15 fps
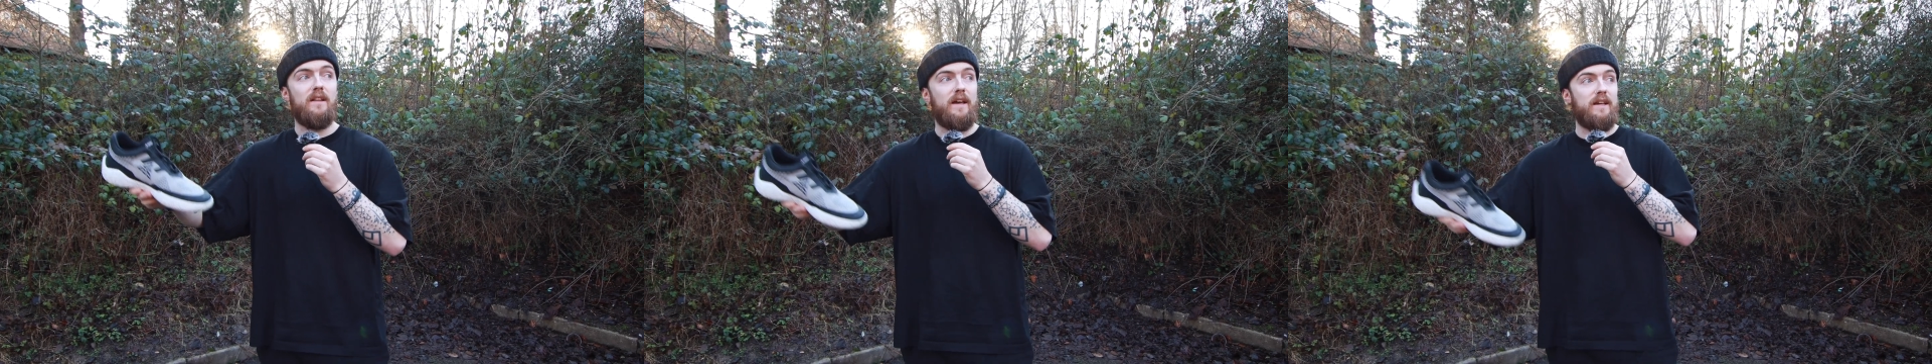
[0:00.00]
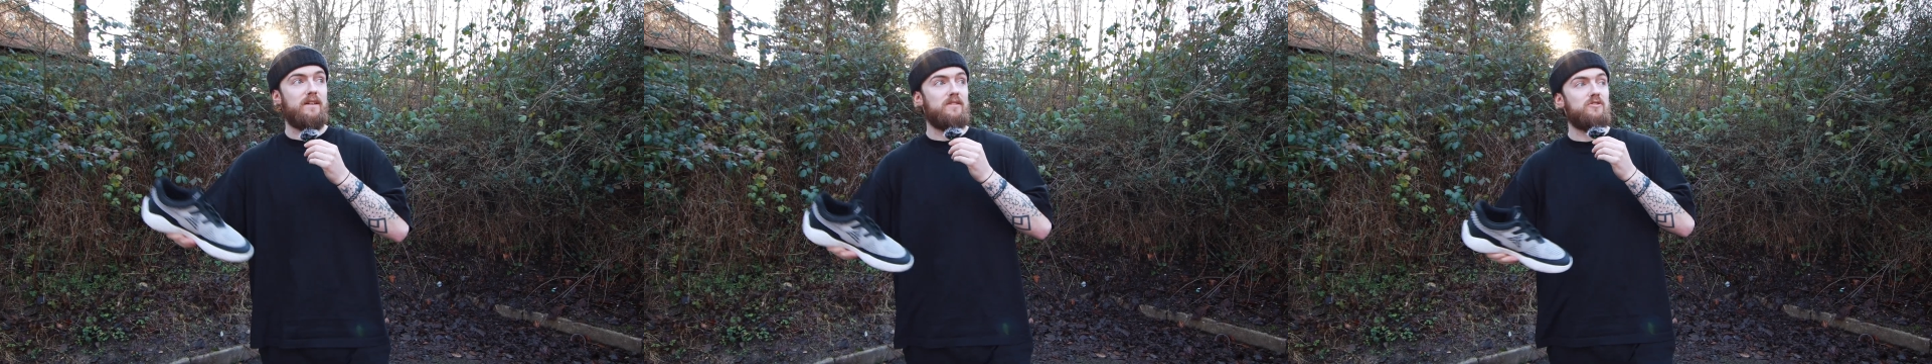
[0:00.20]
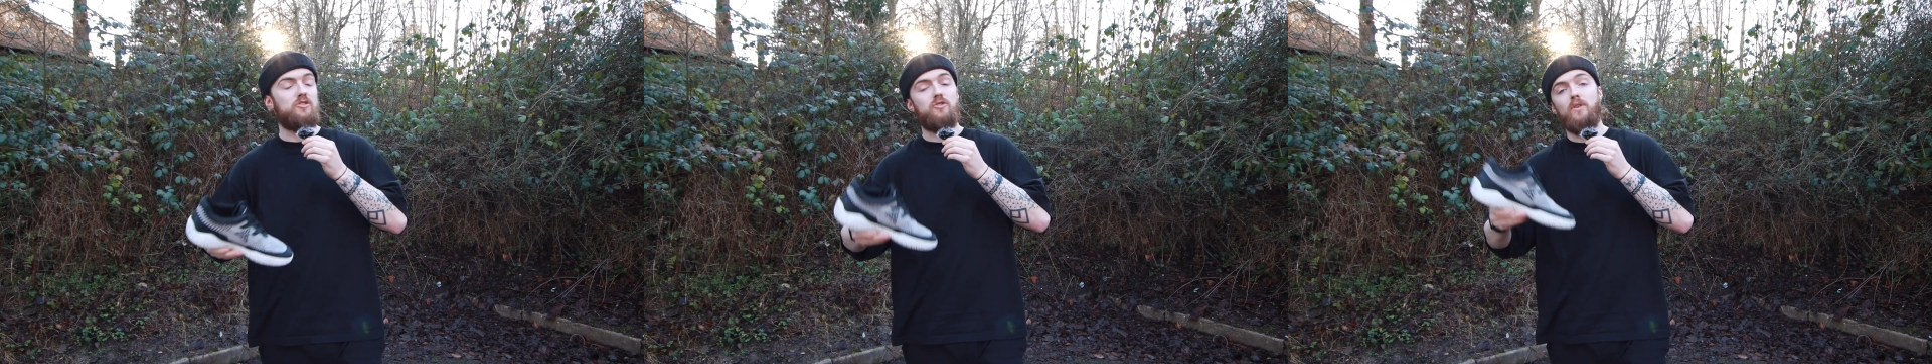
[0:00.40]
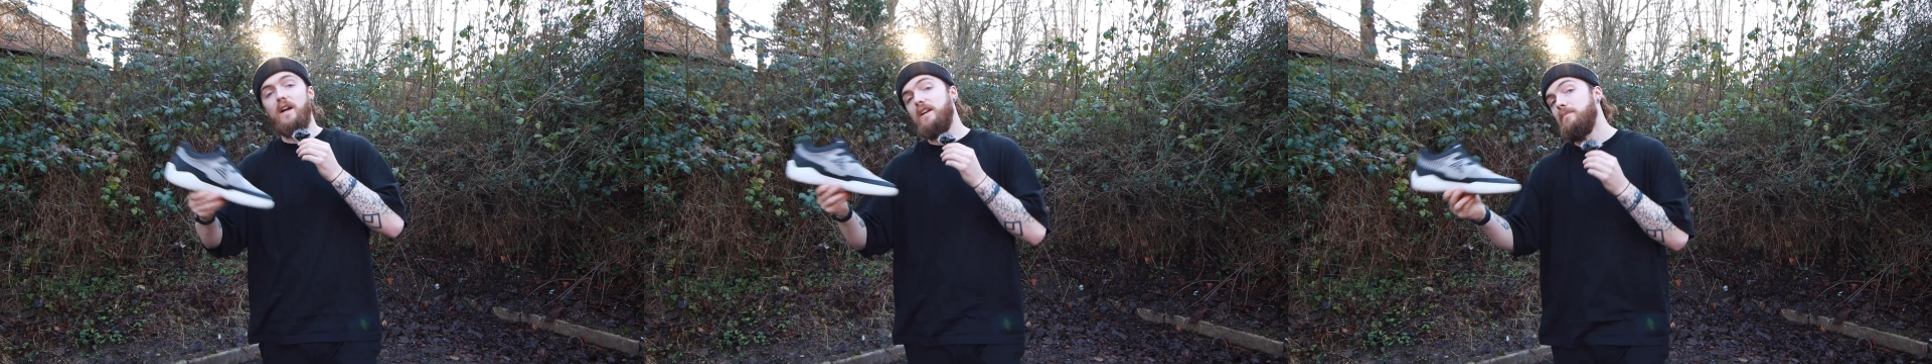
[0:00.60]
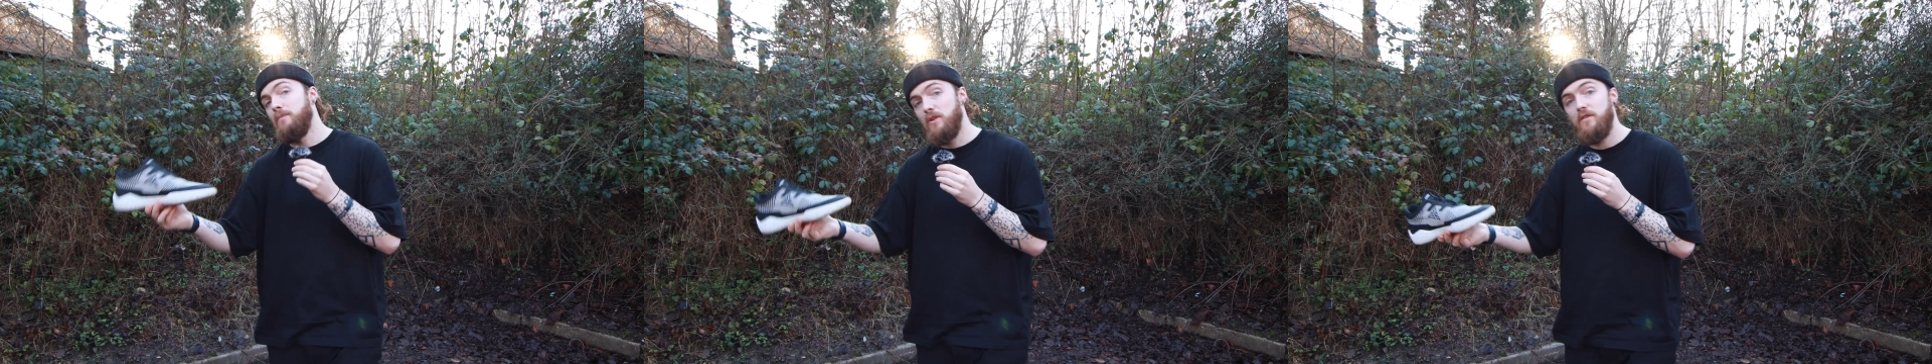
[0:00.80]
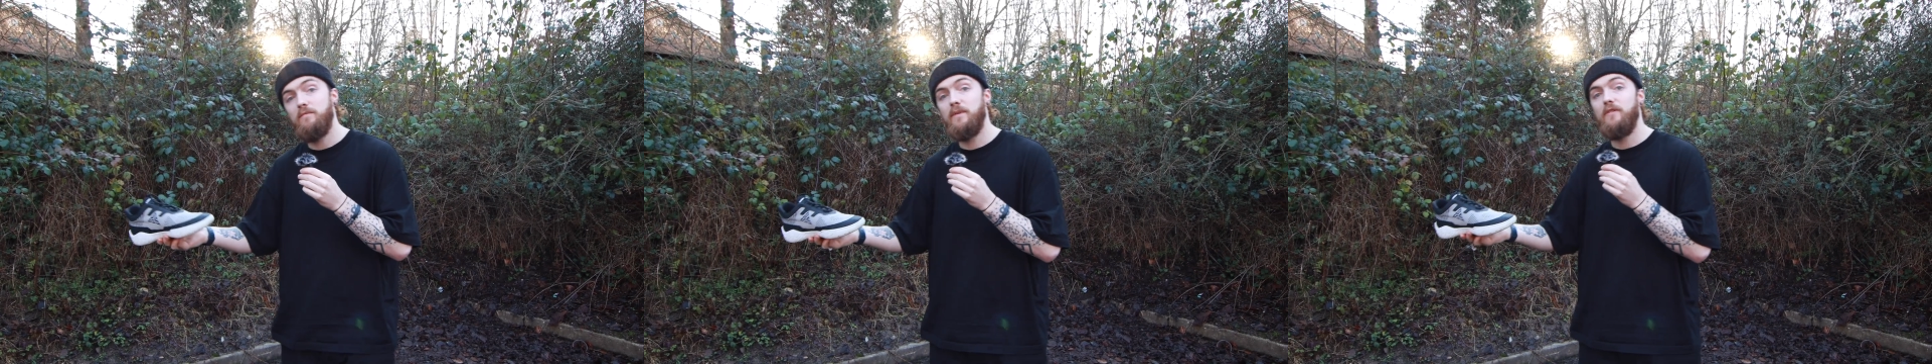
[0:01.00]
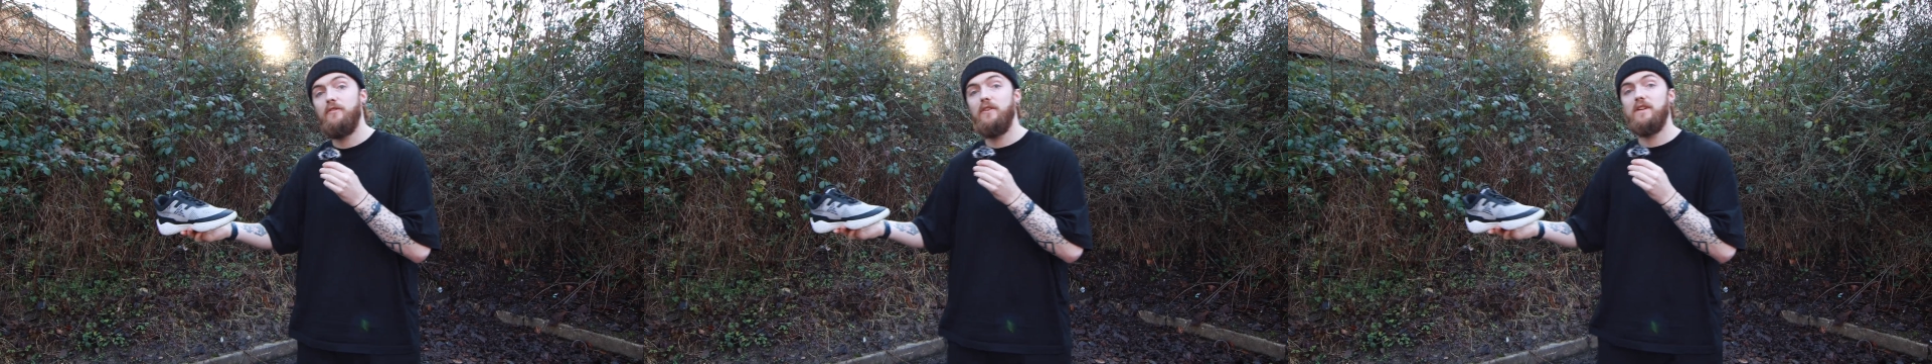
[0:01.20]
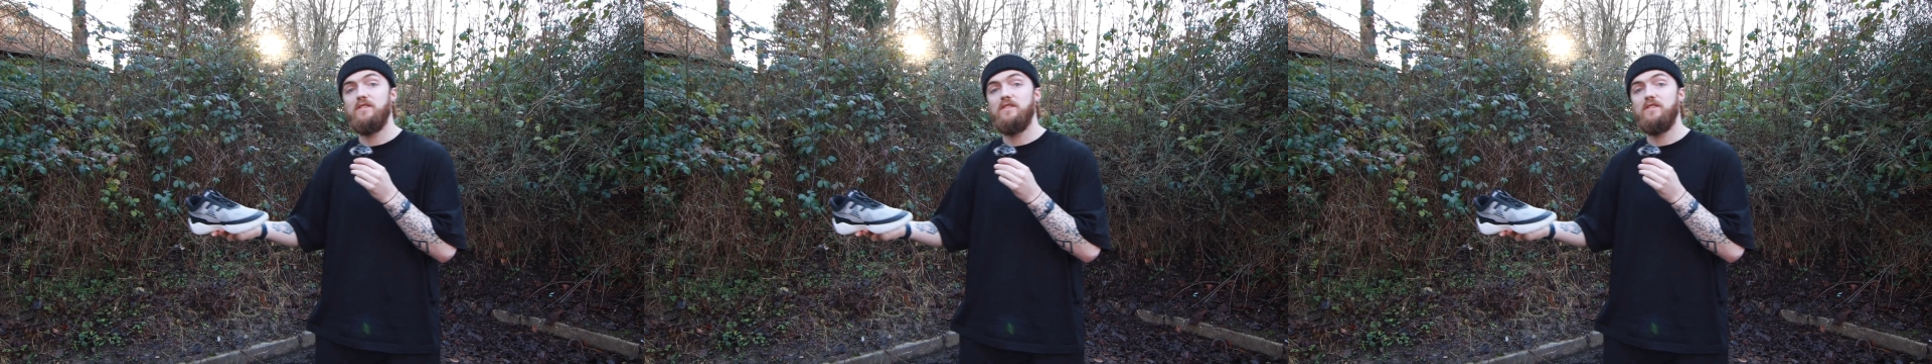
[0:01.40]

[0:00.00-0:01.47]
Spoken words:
like Strike Movement, for